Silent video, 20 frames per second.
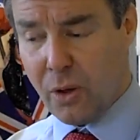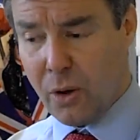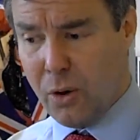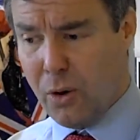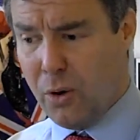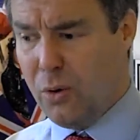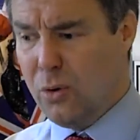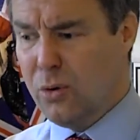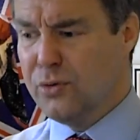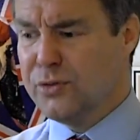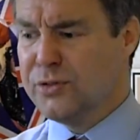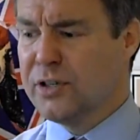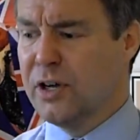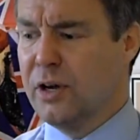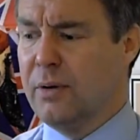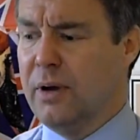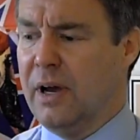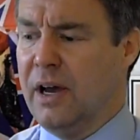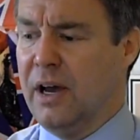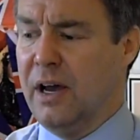Also,
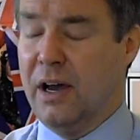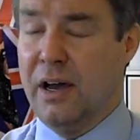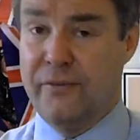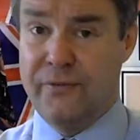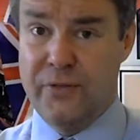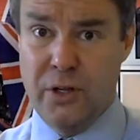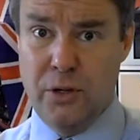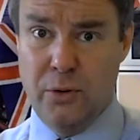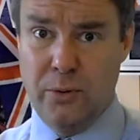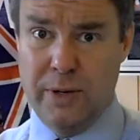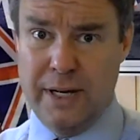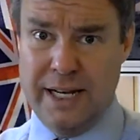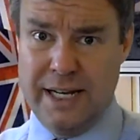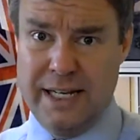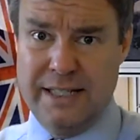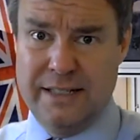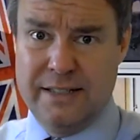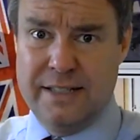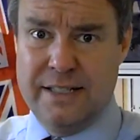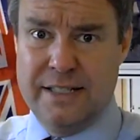a few
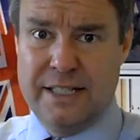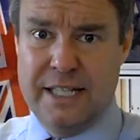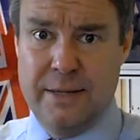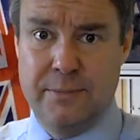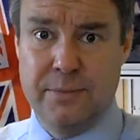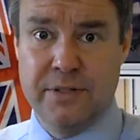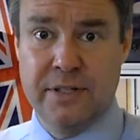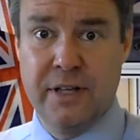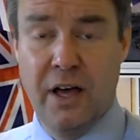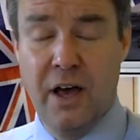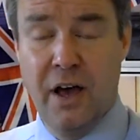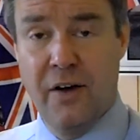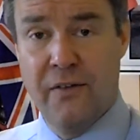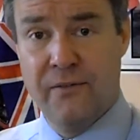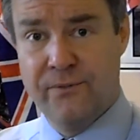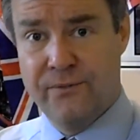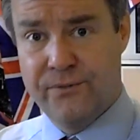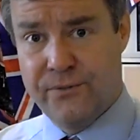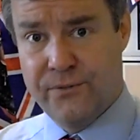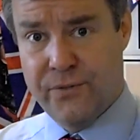hints and tips
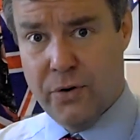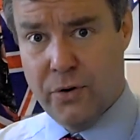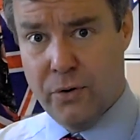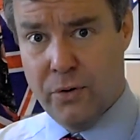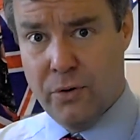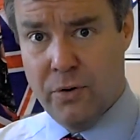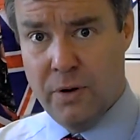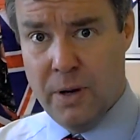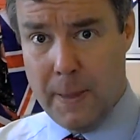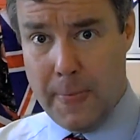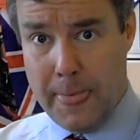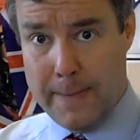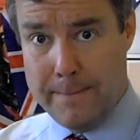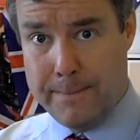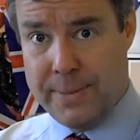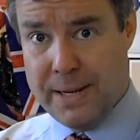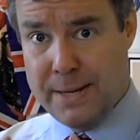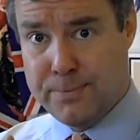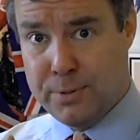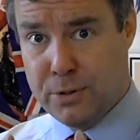for the
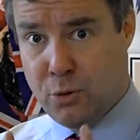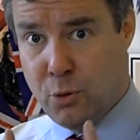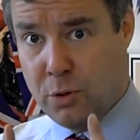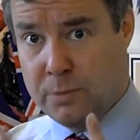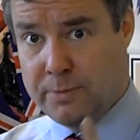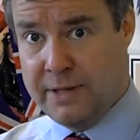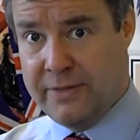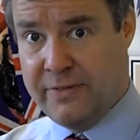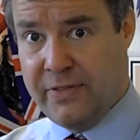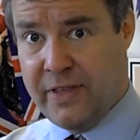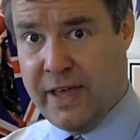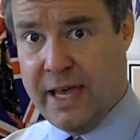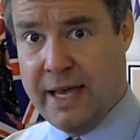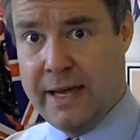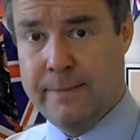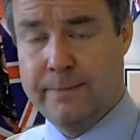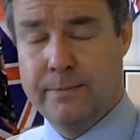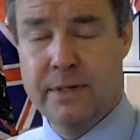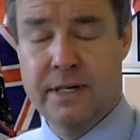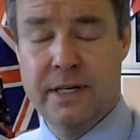people who will be there
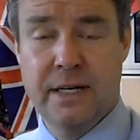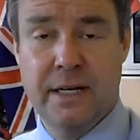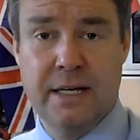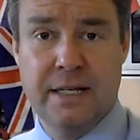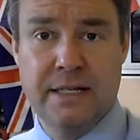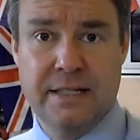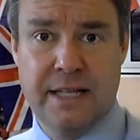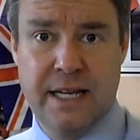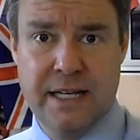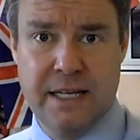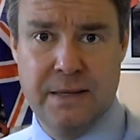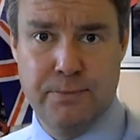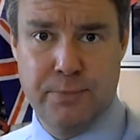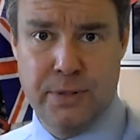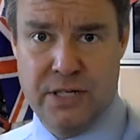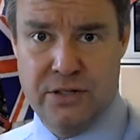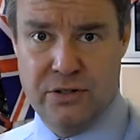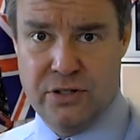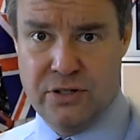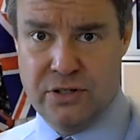taking
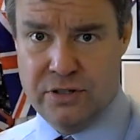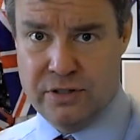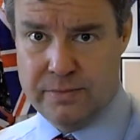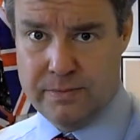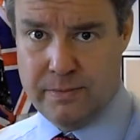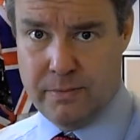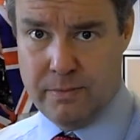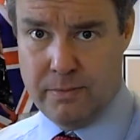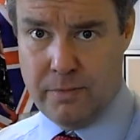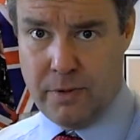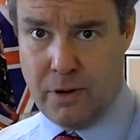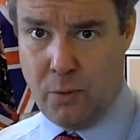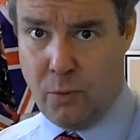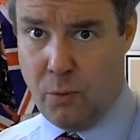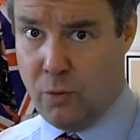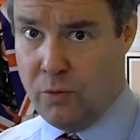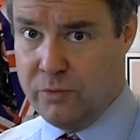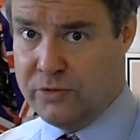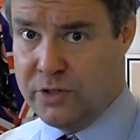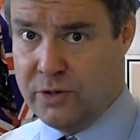pictures
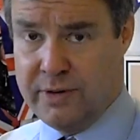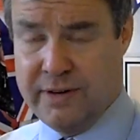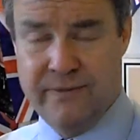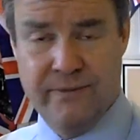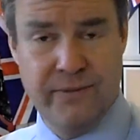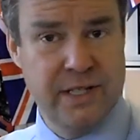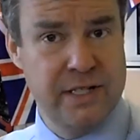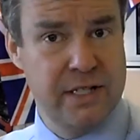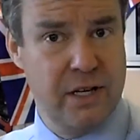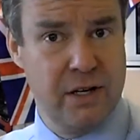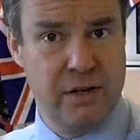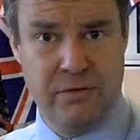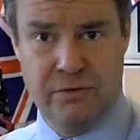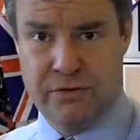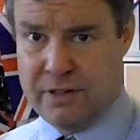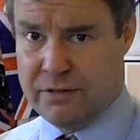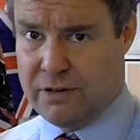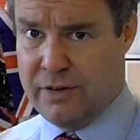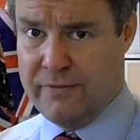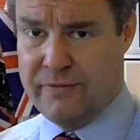or doing videos, their
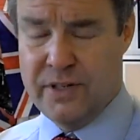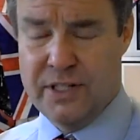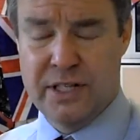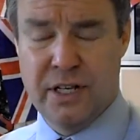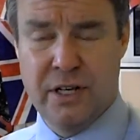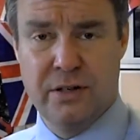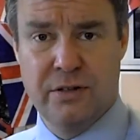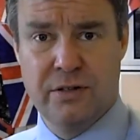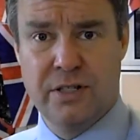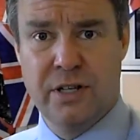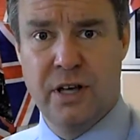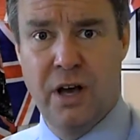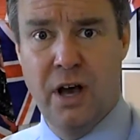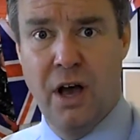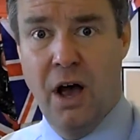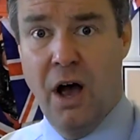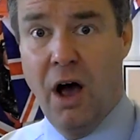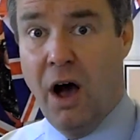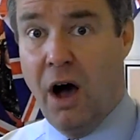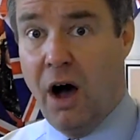own videos
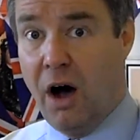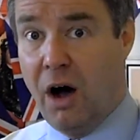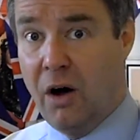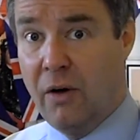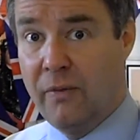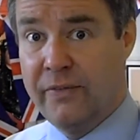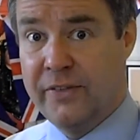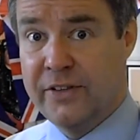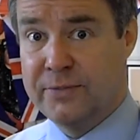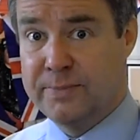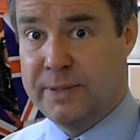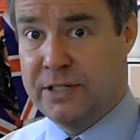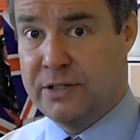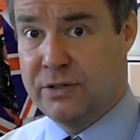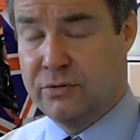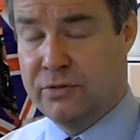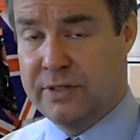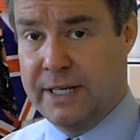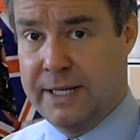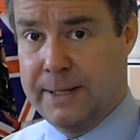on the special
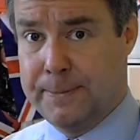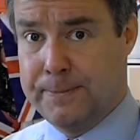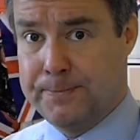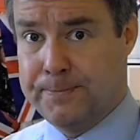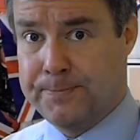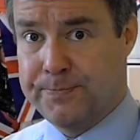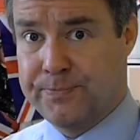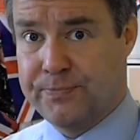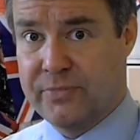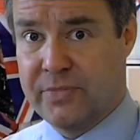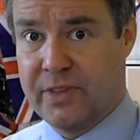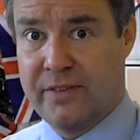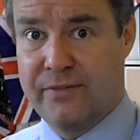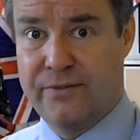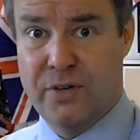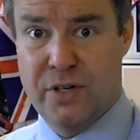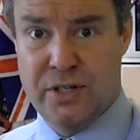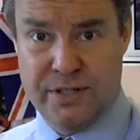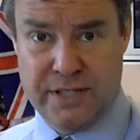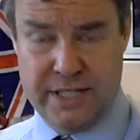day.
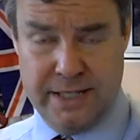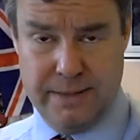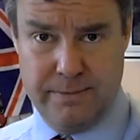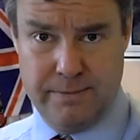Firstly,